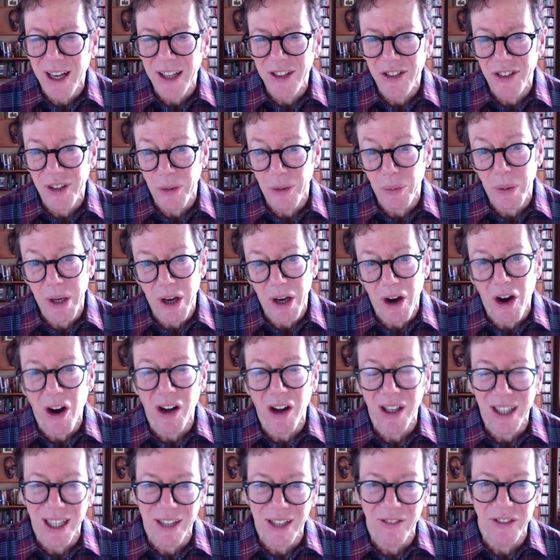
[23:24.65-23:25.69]
that we
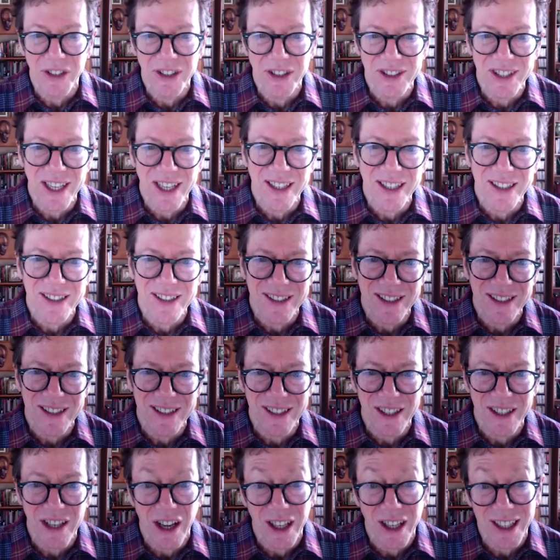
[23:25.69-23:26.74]
all have these tendencies
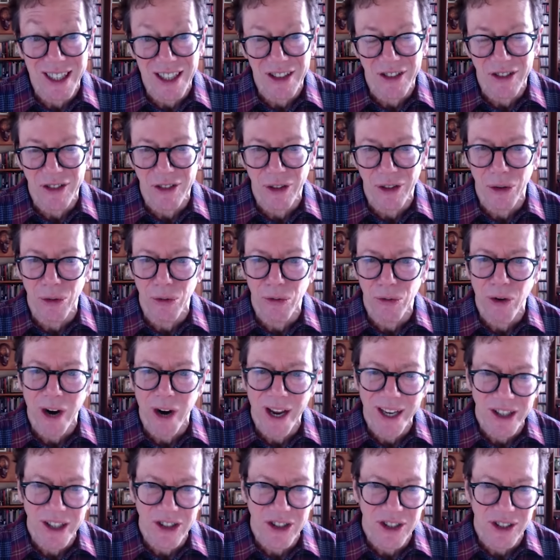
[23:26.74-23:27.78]
and not get so
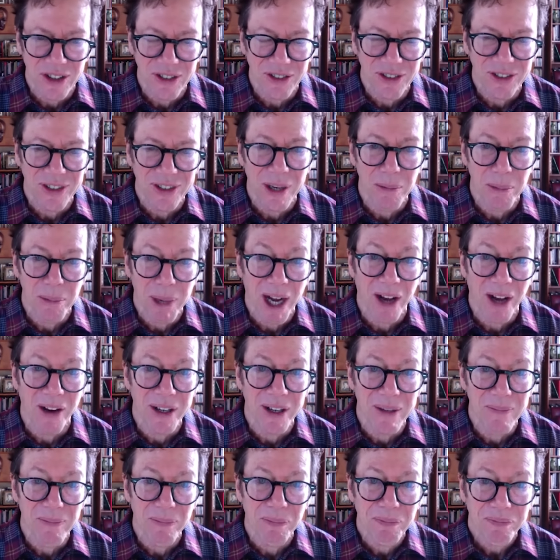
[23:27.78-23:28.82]
righteous about
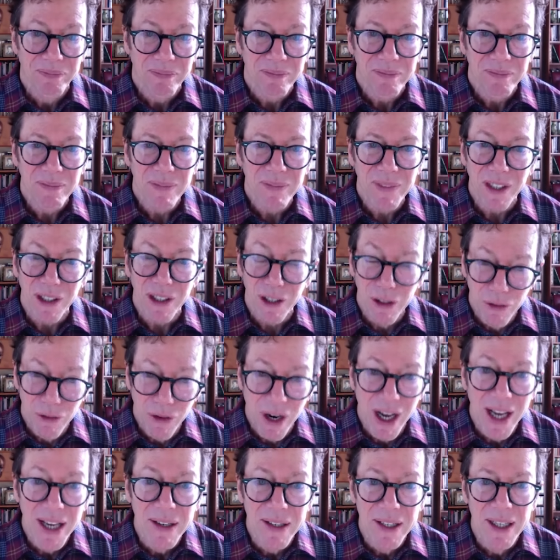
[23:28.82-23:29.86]
it.
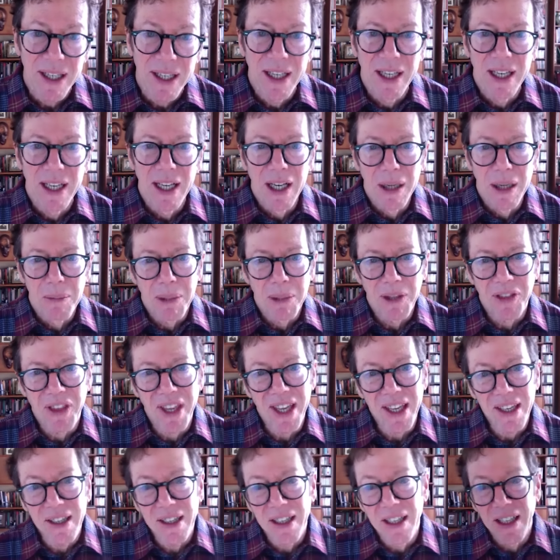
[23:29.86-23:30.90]
Right? But
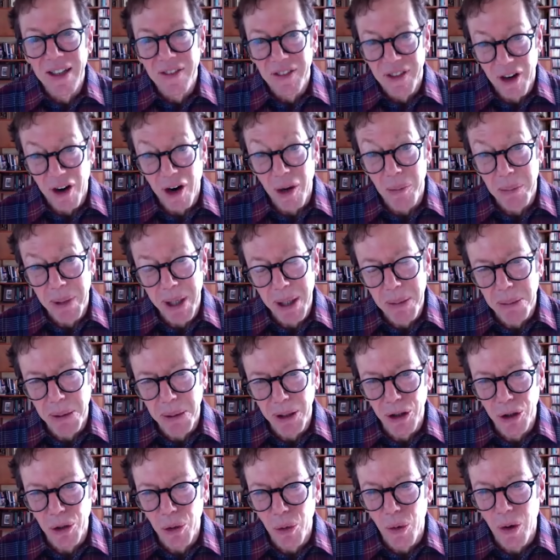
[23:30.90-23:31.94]
then there are
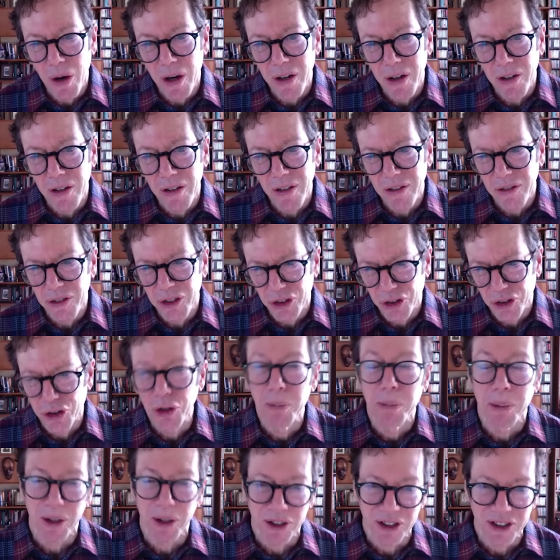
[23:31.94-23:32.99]
people who are
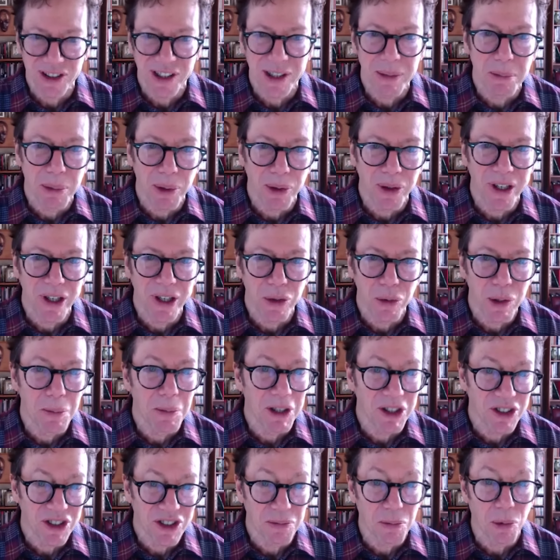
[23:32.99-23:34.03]
super slippery, who are
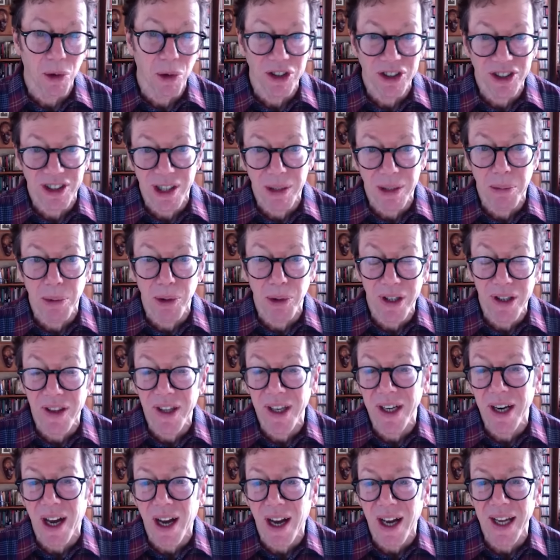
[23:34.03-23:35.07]
much more slippery
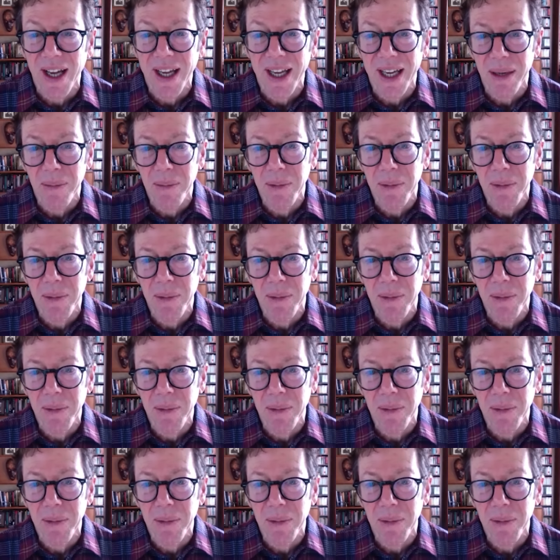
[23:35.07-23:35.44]
than I am.